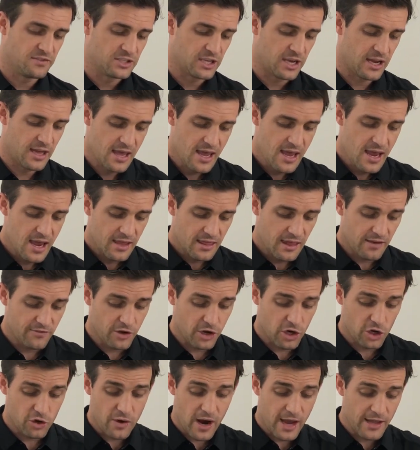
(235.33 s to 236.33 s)
So they've
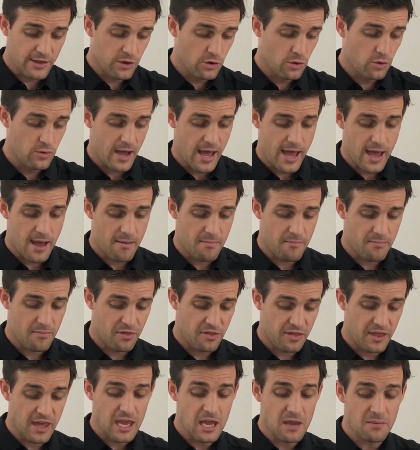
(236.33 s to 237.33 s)
got a great little
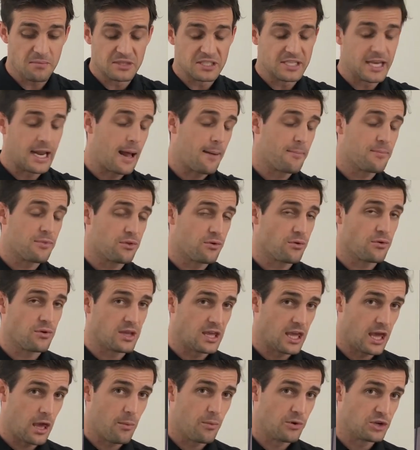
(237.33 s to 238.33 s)
theme set up through
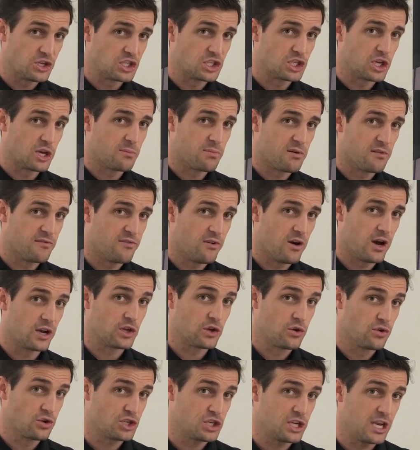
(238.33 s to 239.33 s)
here, which is going to
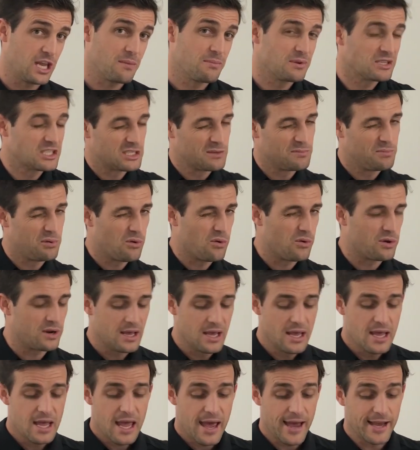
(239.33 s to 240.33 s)
provide cushioning but support
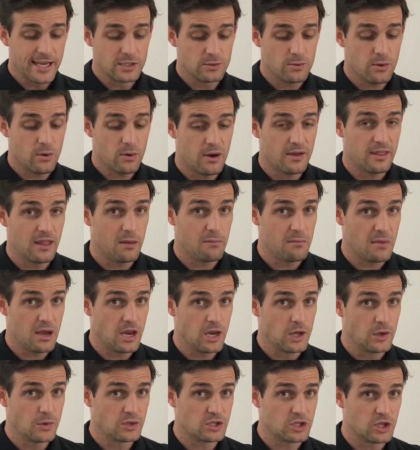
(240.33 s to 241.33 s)
as on that
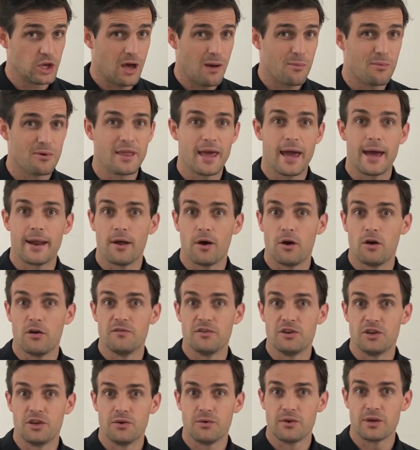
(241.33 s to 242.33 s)
medial side without
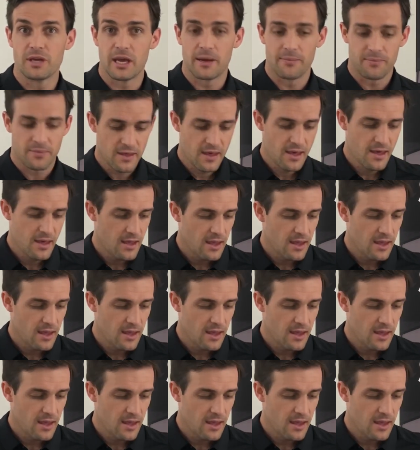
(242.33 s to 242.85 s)
overdoing it.